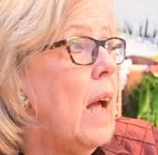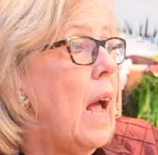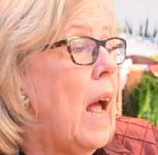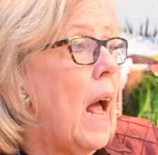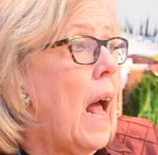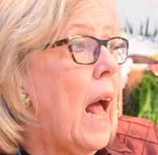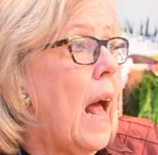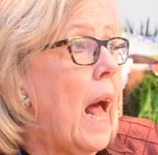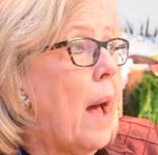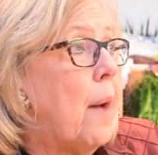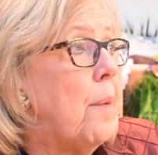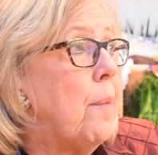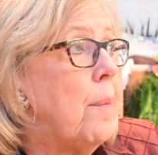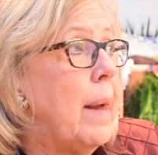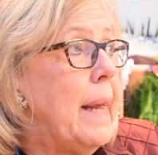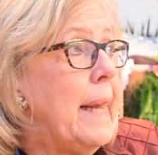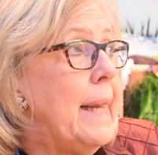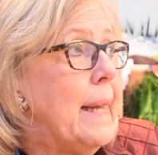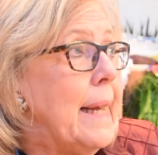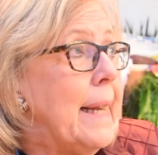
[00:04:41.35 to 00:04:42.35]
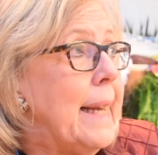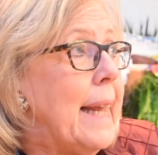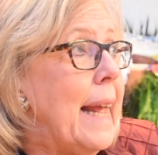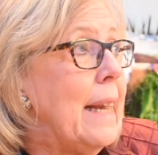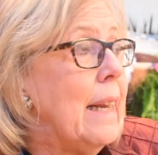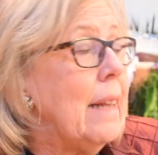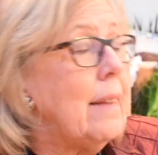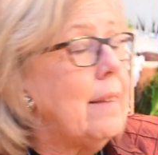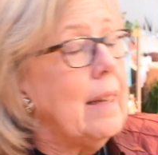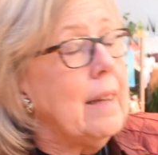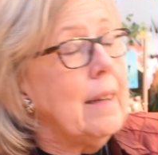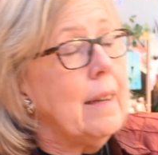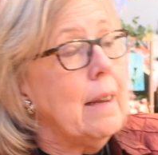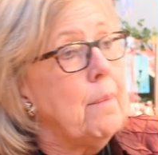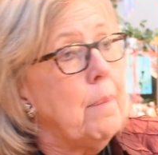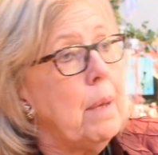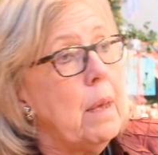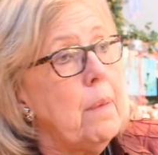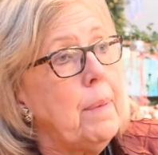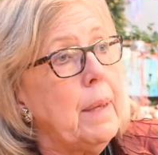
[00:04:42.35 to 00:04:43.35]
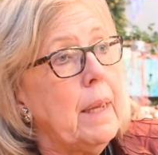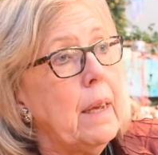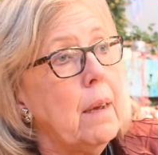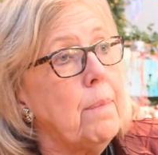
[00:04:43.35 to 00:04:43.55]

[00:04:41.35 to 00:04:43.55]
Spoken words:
and it's in Namibia,